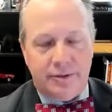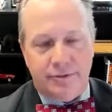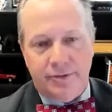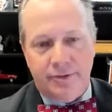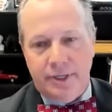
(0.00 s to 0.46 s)

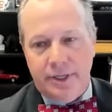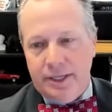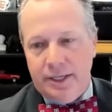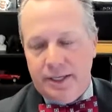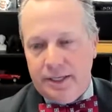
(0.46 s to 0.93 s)
of,
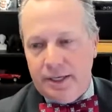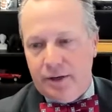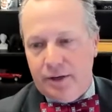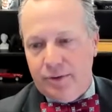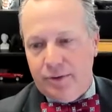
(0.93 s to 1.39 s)

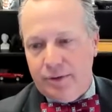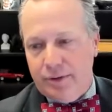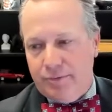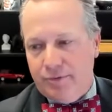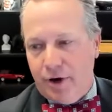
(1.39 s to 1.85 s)

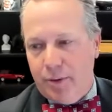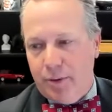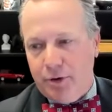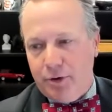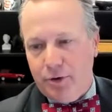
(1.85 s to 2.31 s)
the
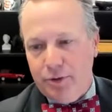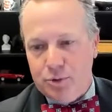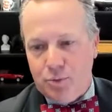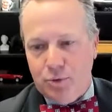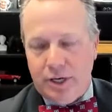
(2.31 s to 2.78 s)
framing
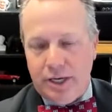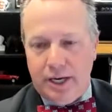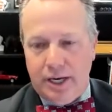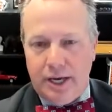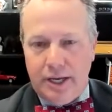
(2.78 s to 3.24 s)
crews
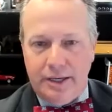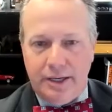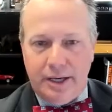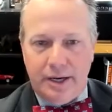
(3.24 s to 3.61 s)
working on